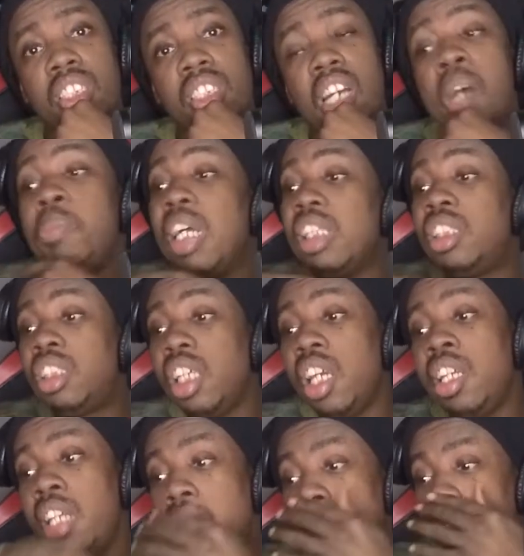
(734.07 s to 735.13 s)
I'm not
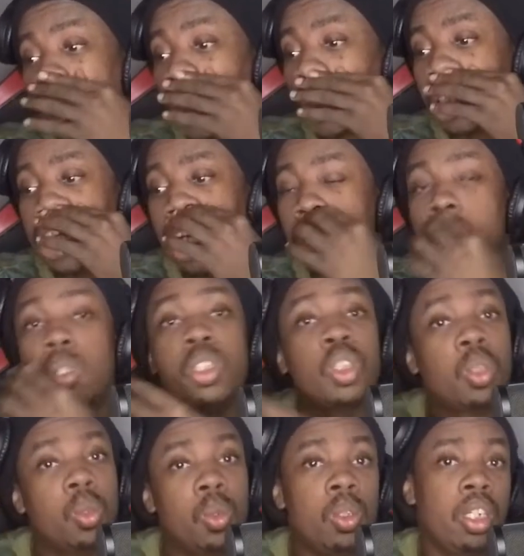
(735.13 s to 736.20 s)
saying that you should not go to
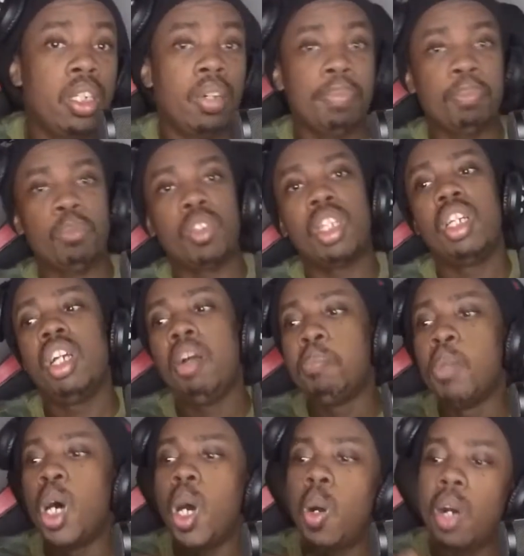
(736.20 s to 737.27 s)
school, you know.
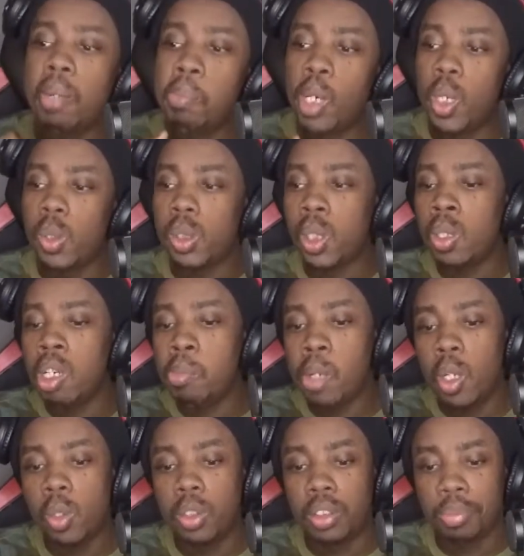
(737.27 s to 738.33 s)
But how
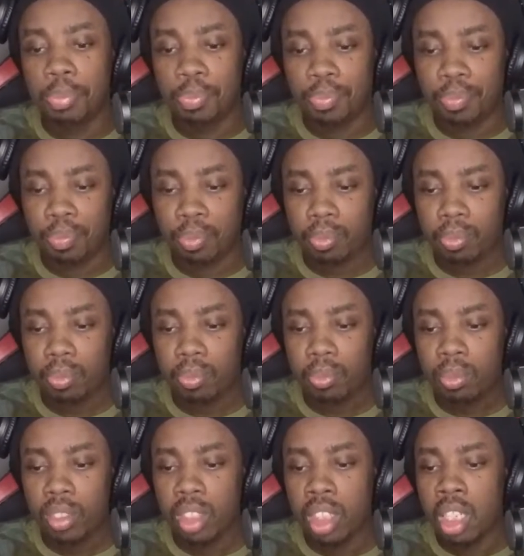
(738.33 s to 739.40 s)
about
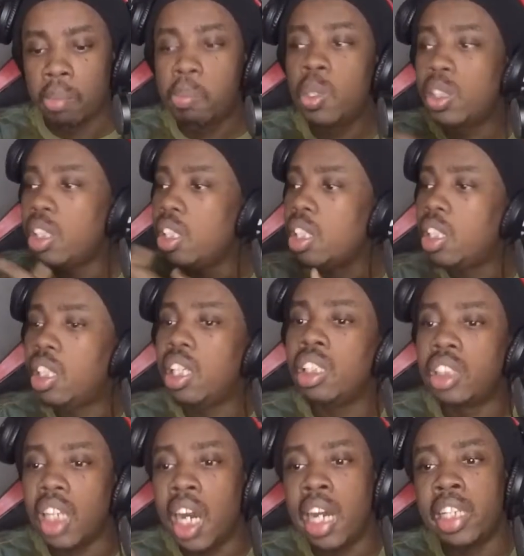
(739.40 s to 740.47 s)
putting the
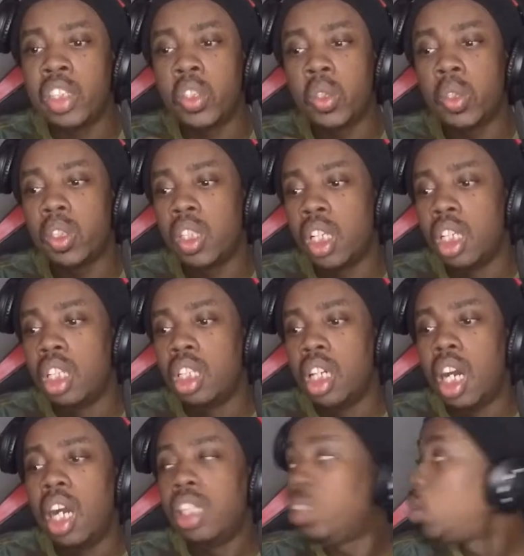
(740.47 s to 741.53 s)
kids onto
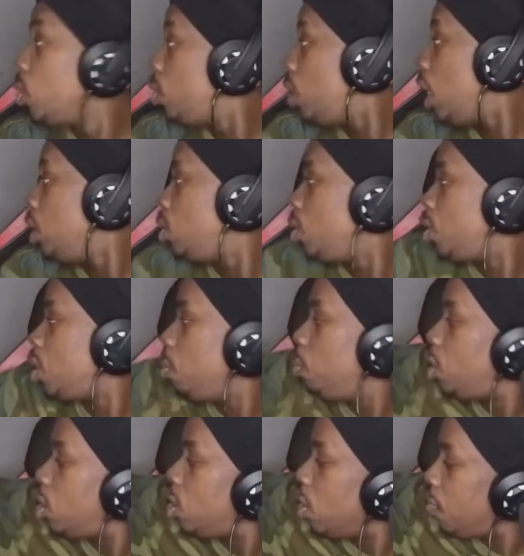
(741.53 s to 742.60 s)
some
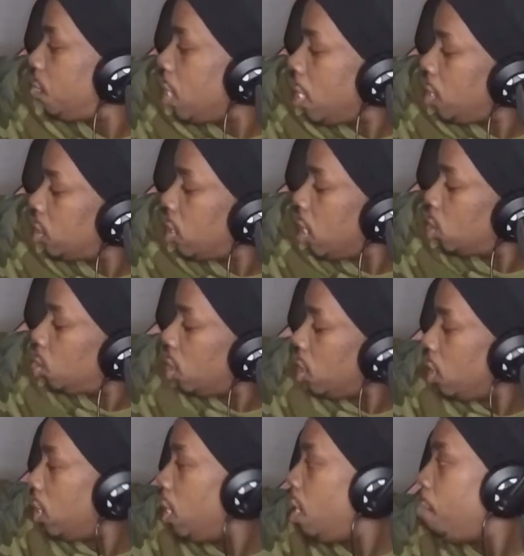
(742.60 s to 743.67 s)
stuff that is
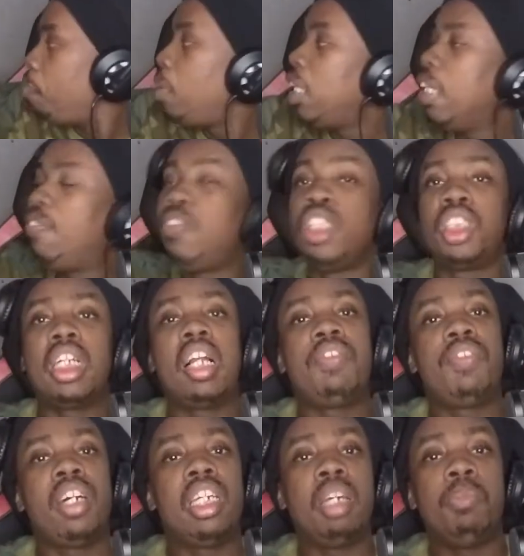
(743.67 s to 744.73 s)
actually beneficial
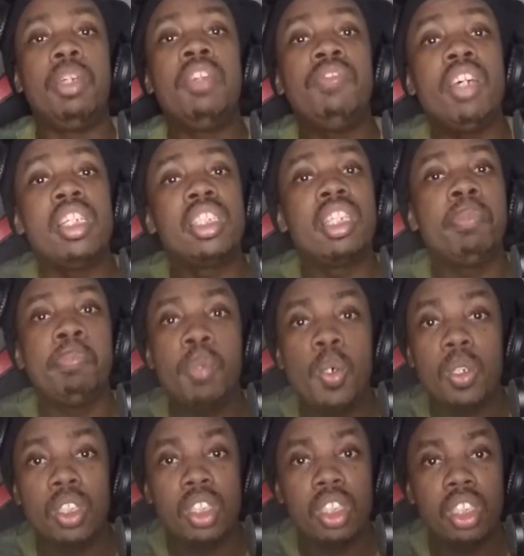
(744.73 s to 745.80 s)
for them? Invest in
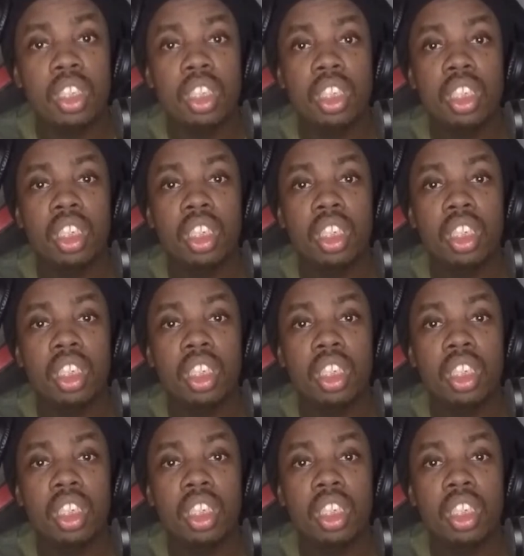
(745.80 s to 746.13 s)
books.